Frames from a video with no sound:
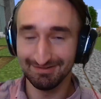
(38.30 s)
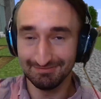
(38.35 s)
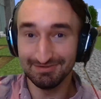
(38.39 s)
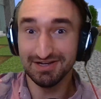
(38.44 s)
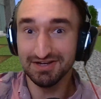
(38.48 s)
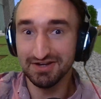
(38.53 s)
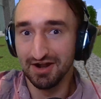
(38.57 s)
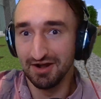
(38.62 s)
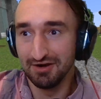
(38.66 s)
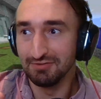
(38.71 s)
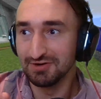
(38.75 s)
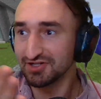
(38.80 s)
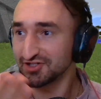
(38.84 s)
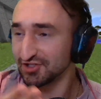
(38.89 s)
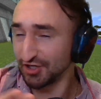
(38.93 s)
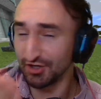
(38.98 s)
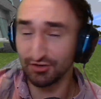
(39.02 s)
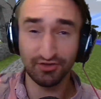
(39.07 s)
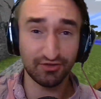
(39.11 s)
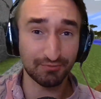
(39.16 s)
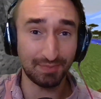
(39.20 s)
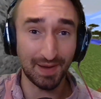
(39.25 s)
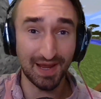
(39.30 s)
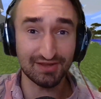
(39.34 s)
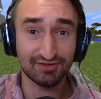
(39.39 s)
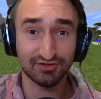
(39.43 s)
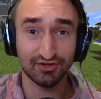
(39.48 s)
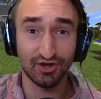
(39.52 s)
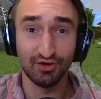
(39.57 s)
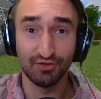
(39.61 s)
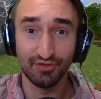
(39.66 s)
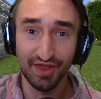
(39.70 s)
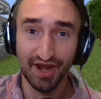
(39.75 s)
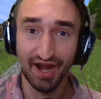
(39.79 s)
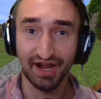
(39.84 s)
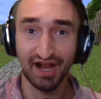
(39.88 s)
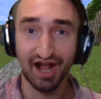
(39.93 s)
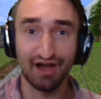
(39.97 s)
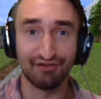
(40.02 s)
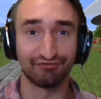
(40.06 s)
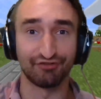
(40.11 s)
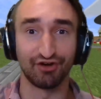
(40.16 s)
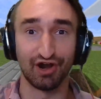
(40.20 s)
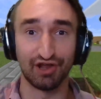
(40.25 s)
I mean, you know, we share the Space Stone that I
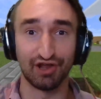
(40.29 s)
got for